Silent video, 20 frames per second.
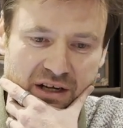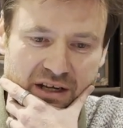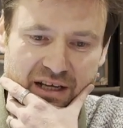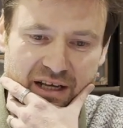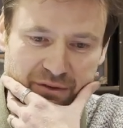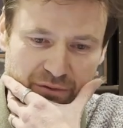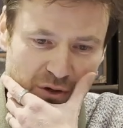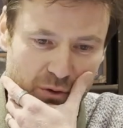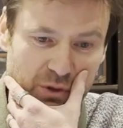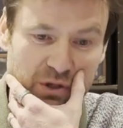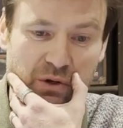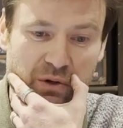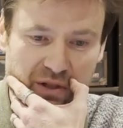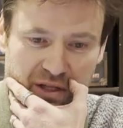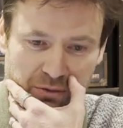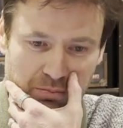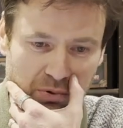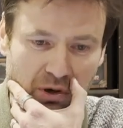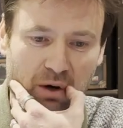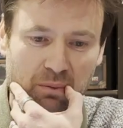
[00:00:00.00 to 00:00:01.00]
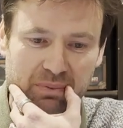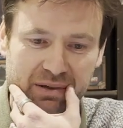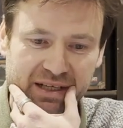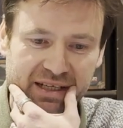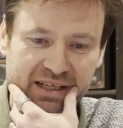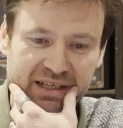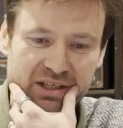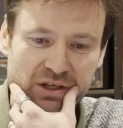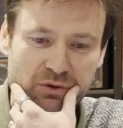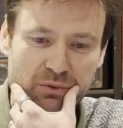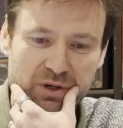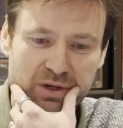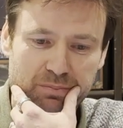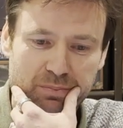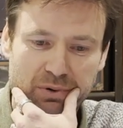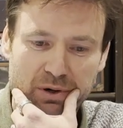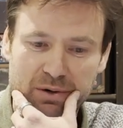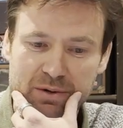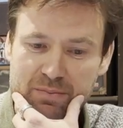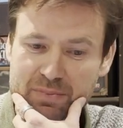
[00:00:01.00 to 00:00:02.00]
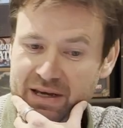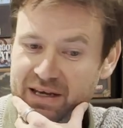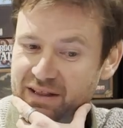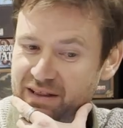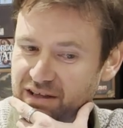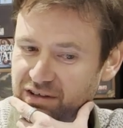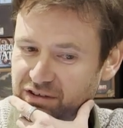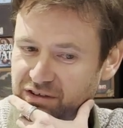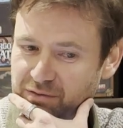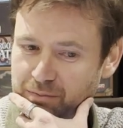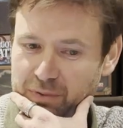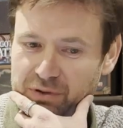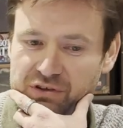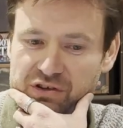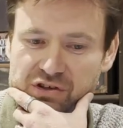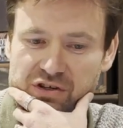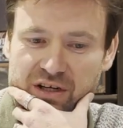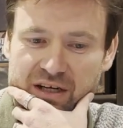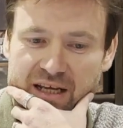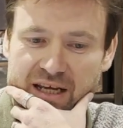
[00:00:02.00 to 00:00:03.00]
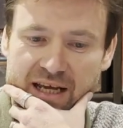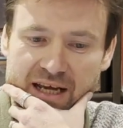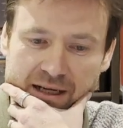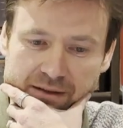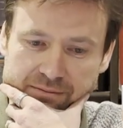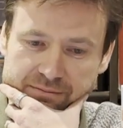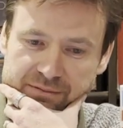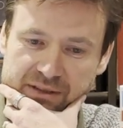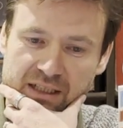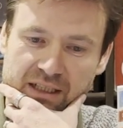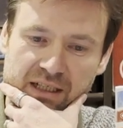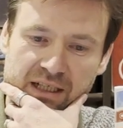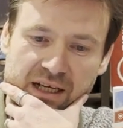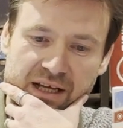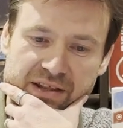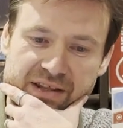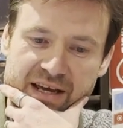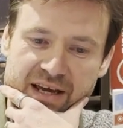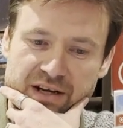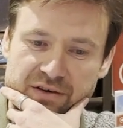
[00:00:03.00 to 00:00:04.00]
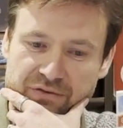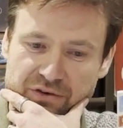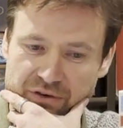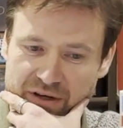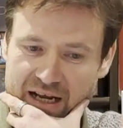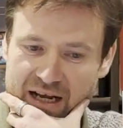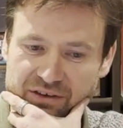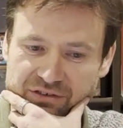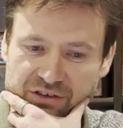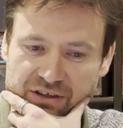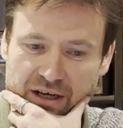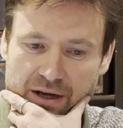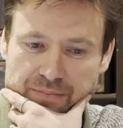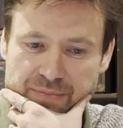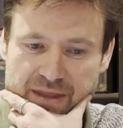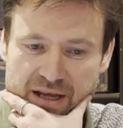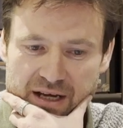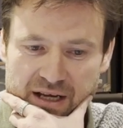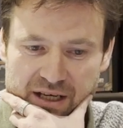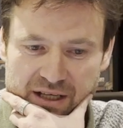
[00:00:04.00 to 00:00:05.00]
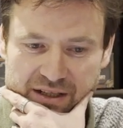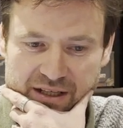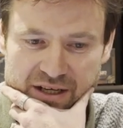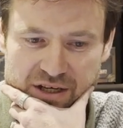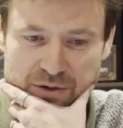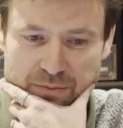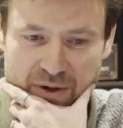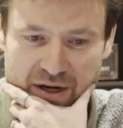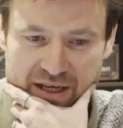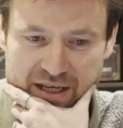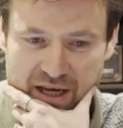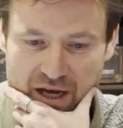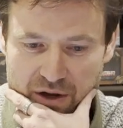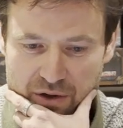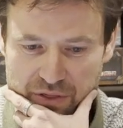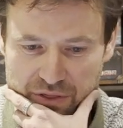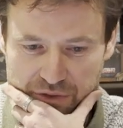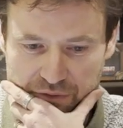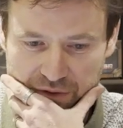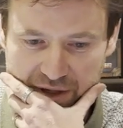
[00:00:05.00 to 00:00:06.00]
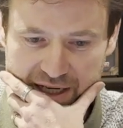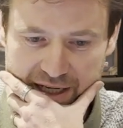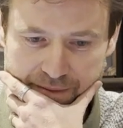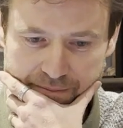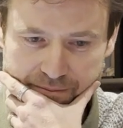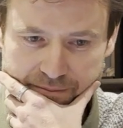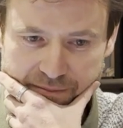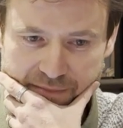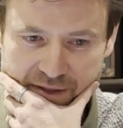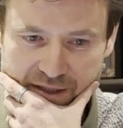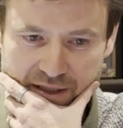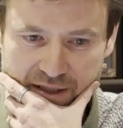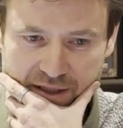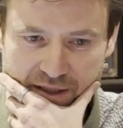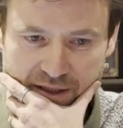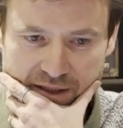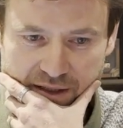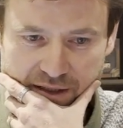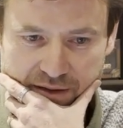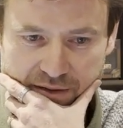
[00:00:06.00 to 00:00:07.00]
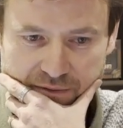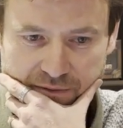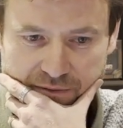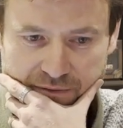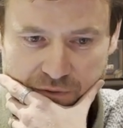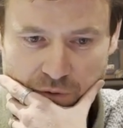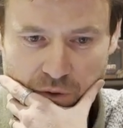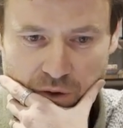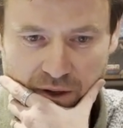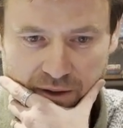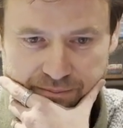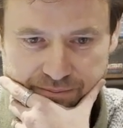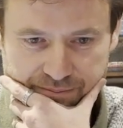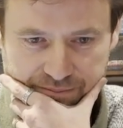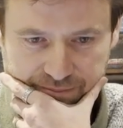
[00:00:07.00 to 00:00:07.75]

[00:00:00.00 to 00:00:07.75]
if you were doing this properly, you would probably be in this position here at the end of your last turn. Then you might go 3, 4,